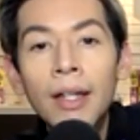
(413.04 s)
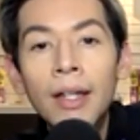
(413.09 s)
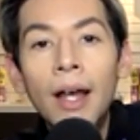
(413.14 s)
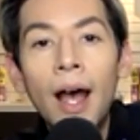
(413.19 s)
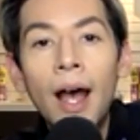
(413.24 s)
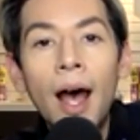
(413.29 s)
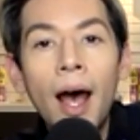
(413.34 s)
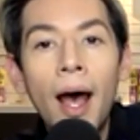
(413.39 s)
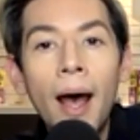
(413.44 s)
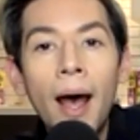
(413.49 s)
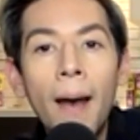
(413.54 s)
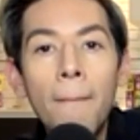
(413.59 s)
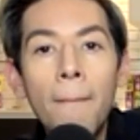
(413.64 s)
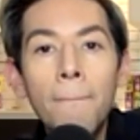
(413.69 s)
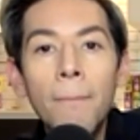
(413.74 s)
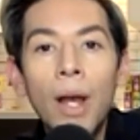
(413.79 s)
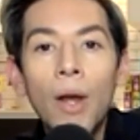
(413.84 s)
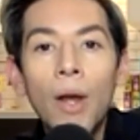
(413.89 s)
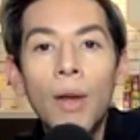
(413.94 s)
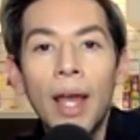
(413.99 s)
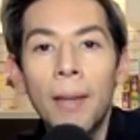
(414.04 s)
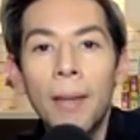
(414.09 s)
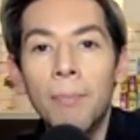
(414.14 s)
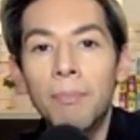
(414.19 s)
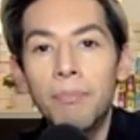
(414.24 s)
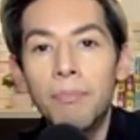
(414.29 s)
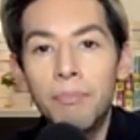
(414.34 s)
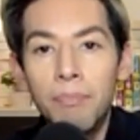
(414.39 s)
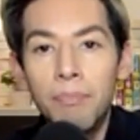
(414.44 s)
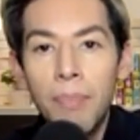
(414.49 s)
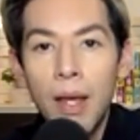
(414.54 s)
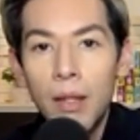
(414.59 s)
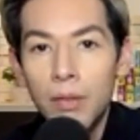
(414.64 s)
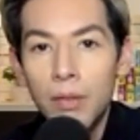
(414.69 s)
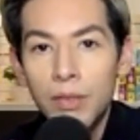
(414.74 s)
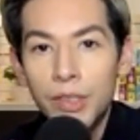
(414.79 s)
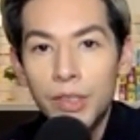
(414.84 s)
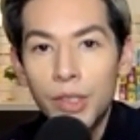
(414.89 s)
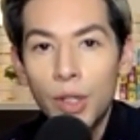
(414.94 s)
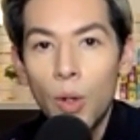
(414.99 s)
Um, okay.
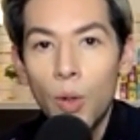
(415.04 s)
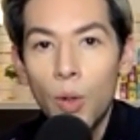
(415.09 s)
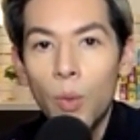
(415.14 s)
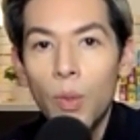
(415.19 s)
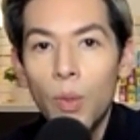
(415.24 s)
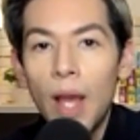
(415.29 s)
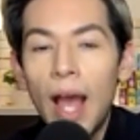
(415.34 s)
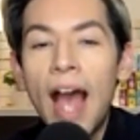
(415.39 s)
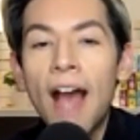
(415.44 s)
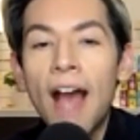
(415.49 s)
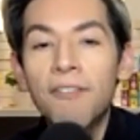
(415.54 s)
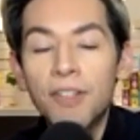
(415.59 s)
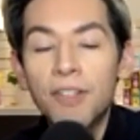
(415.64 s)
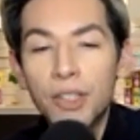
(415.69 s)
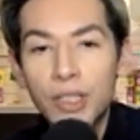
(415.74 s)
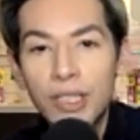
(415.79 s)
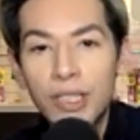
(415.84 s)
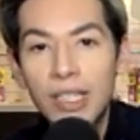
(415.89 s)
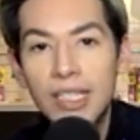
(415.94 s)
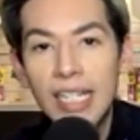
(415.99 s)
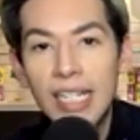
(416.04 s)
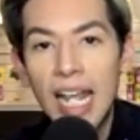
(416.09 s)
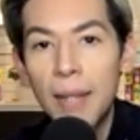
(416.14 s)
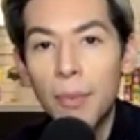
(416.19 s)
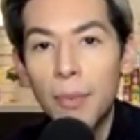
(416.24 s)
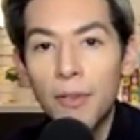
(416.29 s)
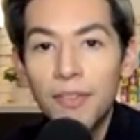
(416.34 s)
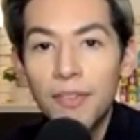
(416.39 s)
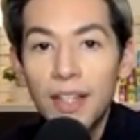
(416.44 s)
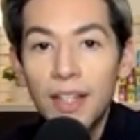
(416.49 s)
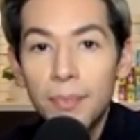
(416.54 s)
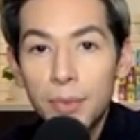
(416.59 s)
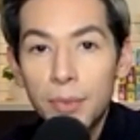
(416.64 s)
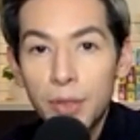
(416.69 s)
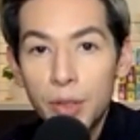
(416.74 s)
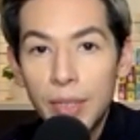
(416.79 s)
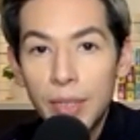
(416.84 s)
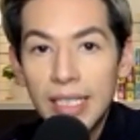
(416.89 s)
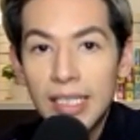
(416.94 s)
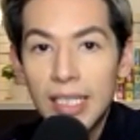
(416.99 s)
So after the table flip,
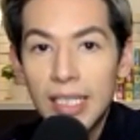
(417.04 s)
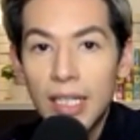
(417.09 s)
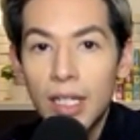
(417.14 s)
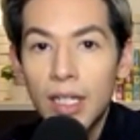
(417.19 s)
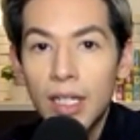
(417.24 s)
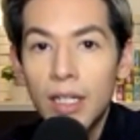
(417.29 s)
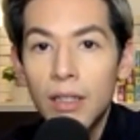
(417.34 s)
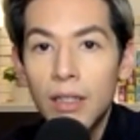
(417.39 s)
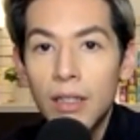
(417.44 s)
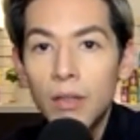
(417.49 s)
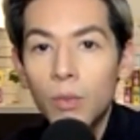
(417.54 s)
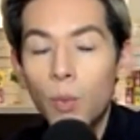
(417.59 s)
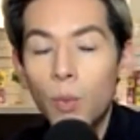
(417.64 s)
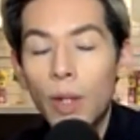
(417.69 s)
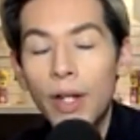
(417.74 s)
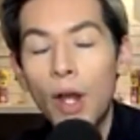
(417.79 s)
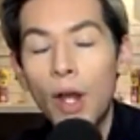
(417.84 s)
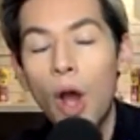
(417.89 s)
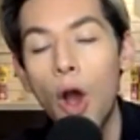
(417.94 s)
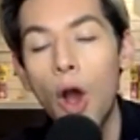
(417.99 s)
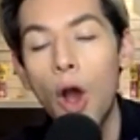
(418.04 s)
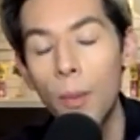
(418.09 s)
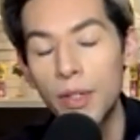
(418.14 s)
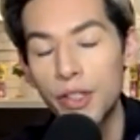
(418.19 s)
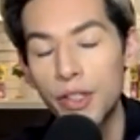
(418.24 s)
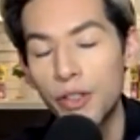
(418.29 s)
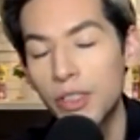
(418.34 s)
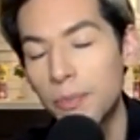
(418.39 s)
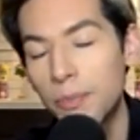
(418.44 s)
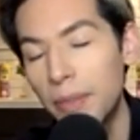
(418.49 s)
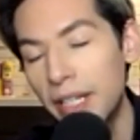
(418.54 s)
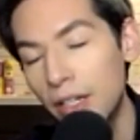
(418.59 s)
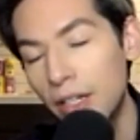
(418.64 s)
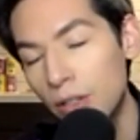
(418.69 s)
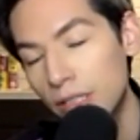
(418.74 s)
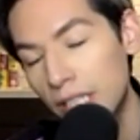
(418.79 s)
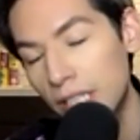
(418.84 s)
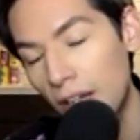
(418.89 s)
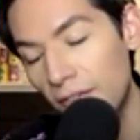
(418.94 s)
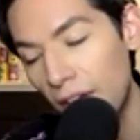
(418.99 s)
Teresa went home and she was beating
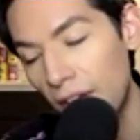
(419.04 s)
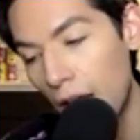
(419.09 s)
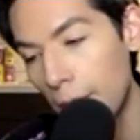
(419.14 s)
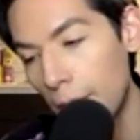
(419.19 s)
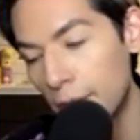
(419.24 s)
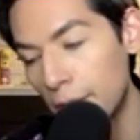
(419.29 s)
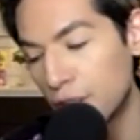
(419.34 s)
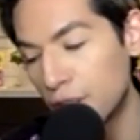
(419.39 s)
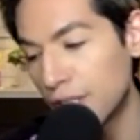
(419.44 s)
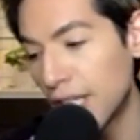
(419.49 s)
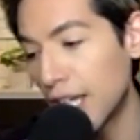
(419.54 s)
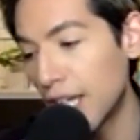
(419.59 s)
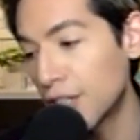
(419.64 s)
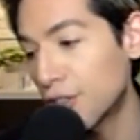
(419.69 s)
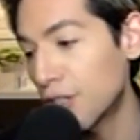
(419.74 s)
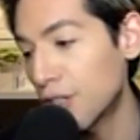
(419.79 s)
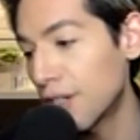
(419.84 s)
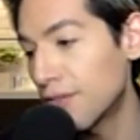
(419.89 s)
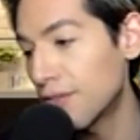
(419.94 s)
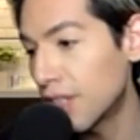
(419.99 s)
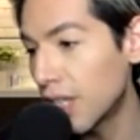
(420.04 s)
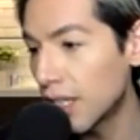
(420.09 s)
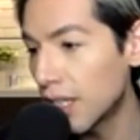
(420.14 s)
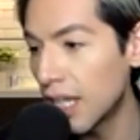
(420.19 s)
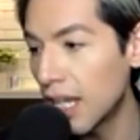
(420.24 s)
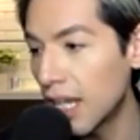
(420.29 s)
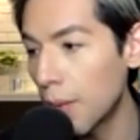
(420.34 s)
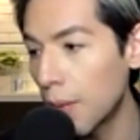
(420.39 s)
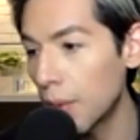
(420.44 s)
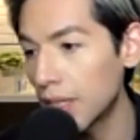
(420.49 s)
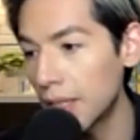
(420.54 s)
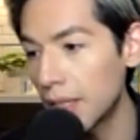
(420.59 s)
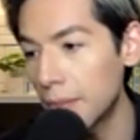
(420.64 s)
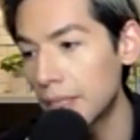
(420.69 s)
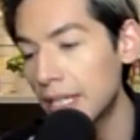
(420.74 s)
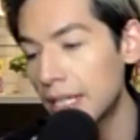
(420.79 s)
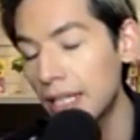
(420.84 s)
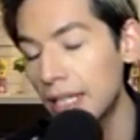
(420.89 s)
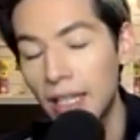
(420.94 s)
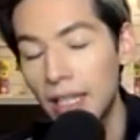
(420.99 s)
herself up and she's like, I shouldn't have done that. I want them to
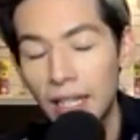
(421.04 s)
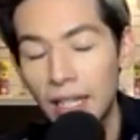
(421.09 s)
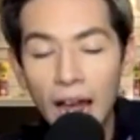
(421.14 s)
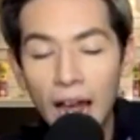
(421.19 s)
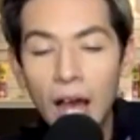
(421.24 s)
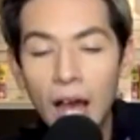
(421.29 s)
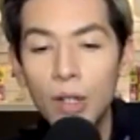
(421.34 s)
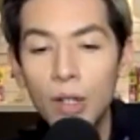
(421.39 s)
take that out.